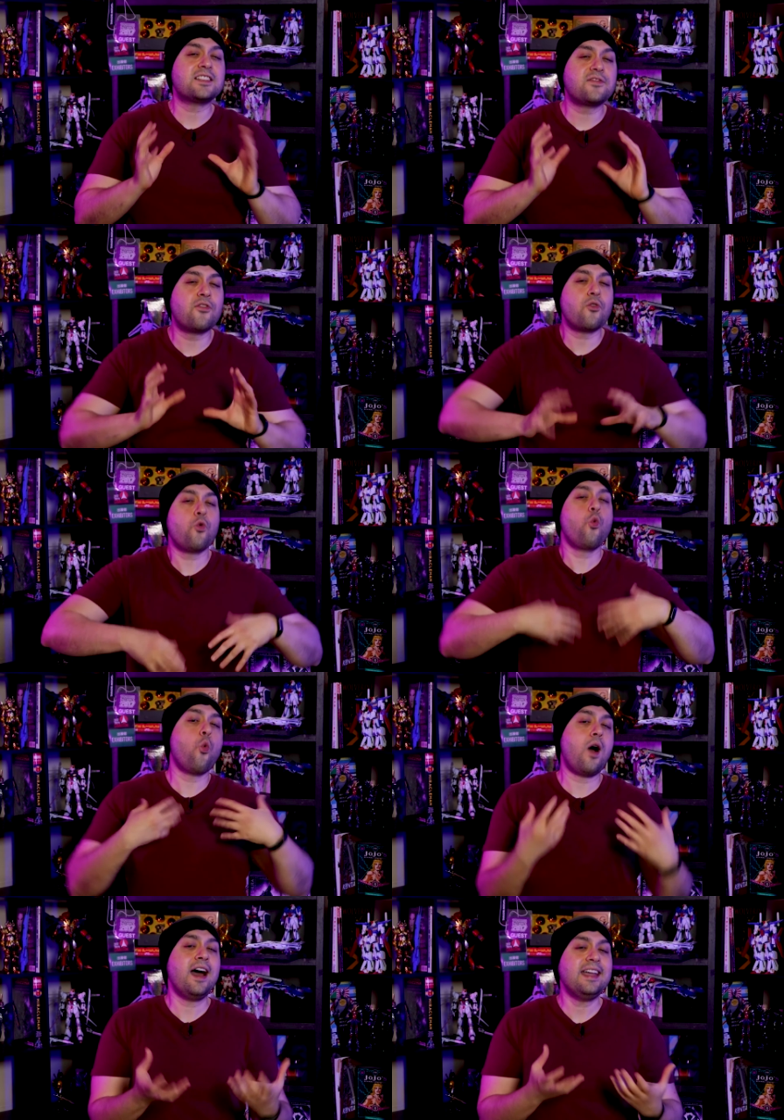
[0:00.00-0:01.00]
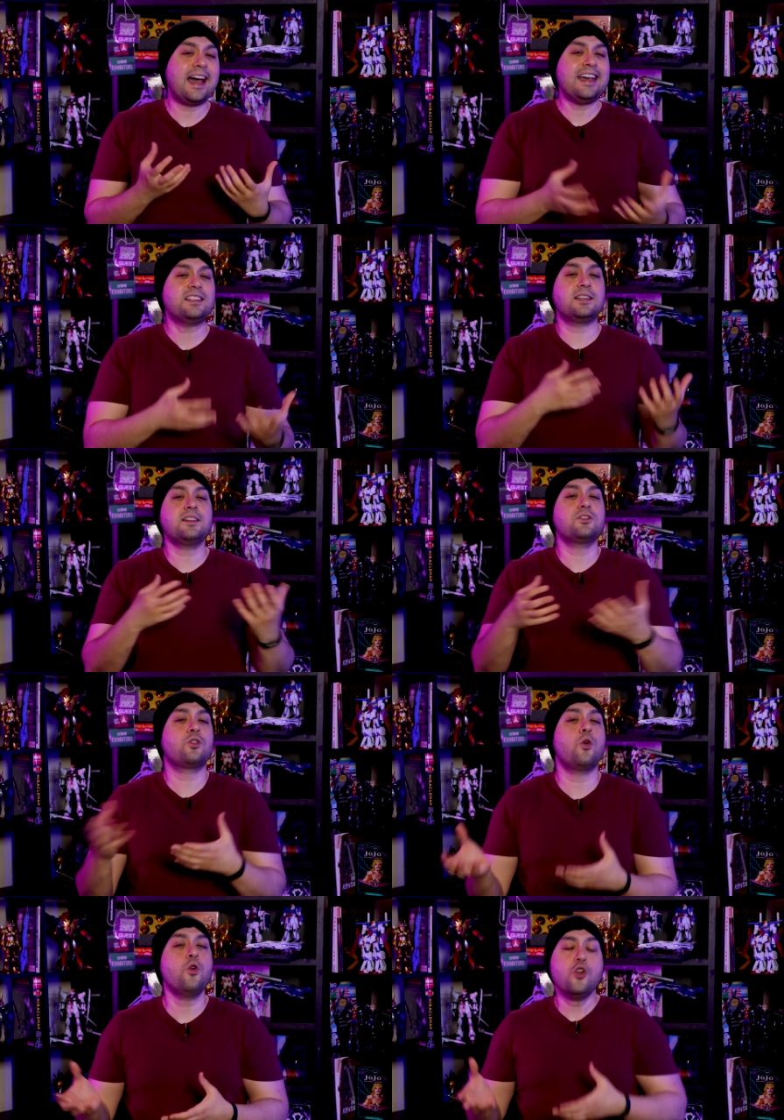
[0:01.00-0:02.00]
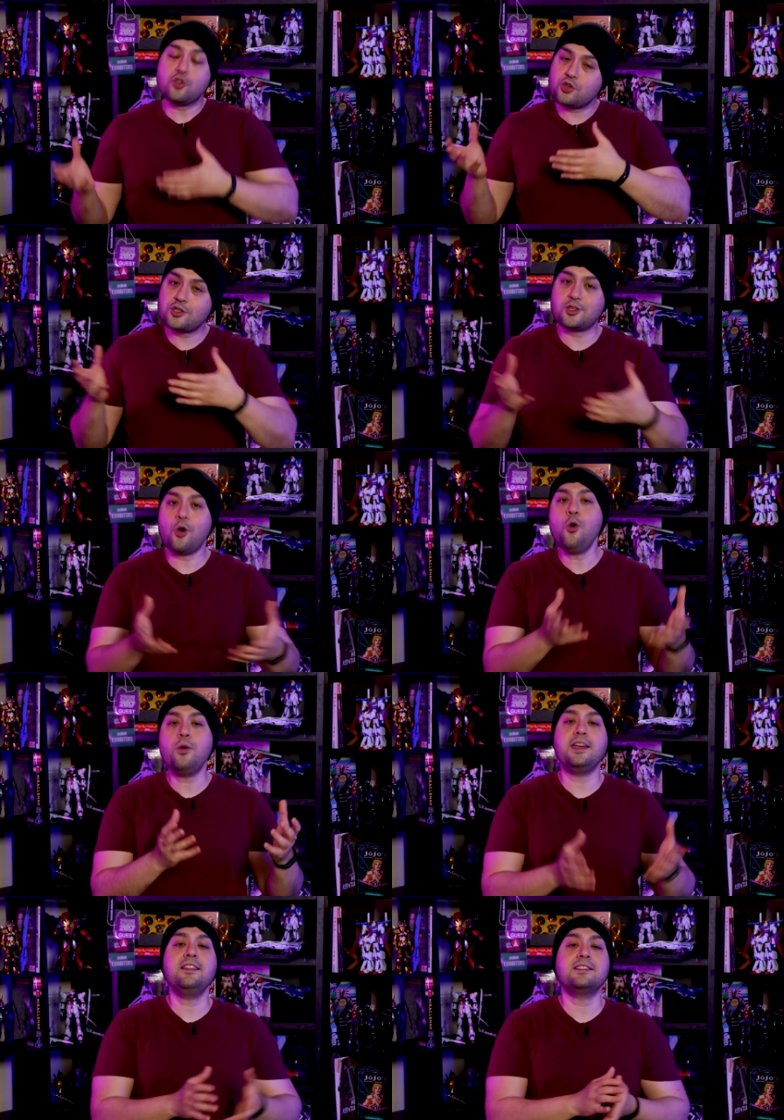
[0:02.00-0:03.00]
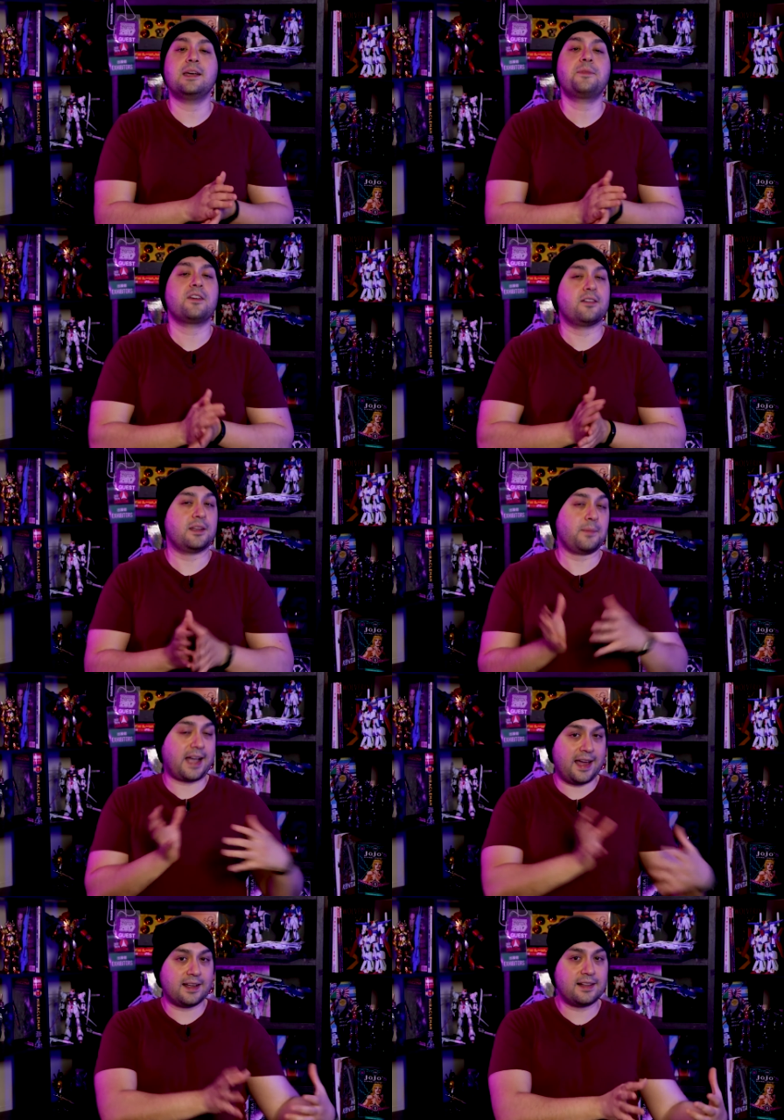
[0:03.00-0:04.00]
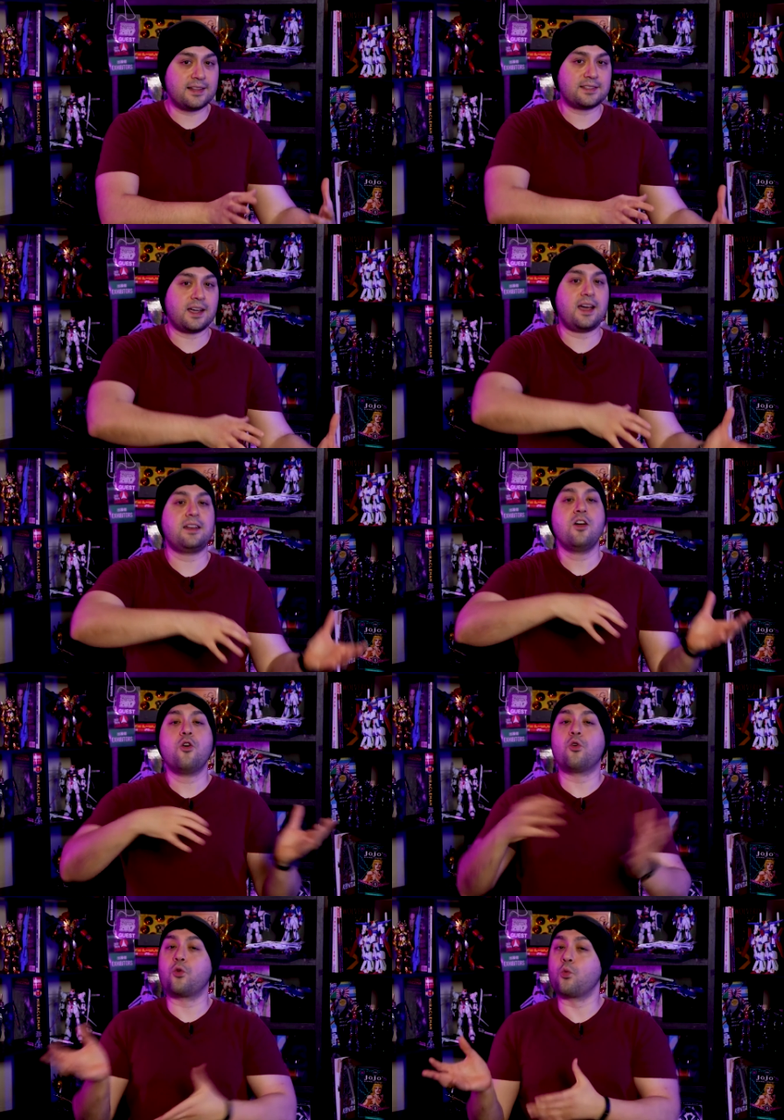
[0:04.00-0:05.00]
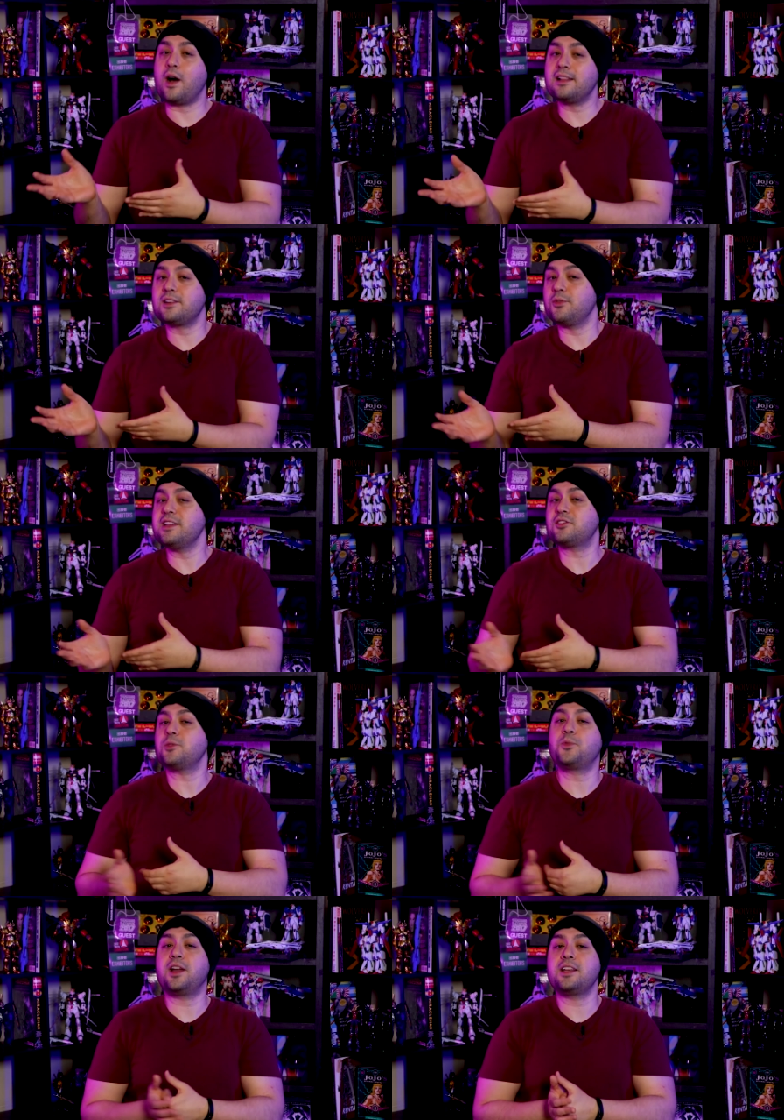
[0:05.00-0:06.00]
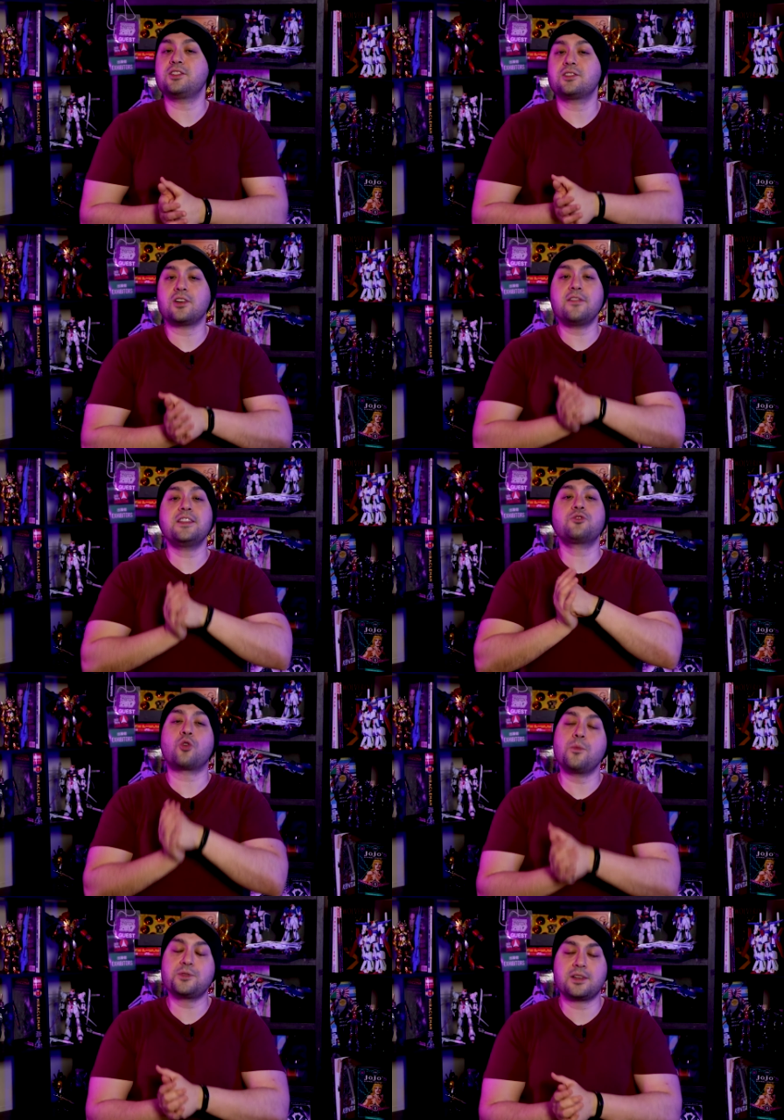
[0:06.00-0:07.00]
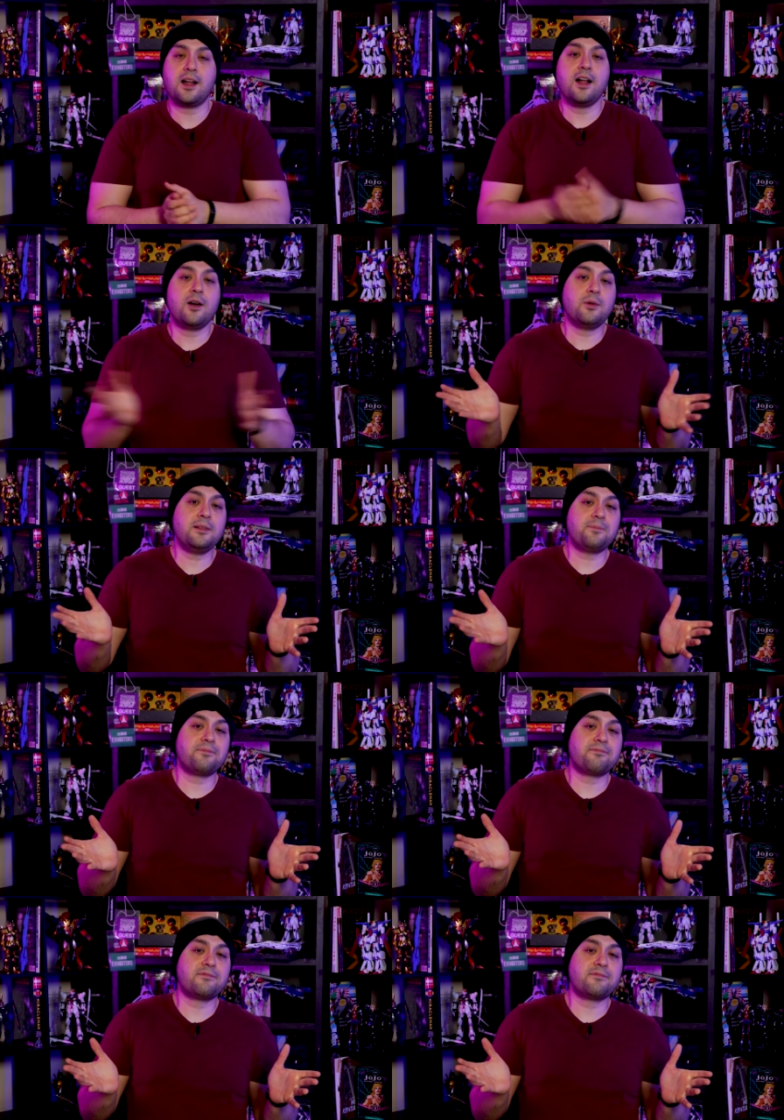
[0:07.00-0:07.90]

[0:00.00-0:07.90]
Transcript: As for why I didn't go so in-depth on the mechanical design or wild reinterpretations of the tropes, well,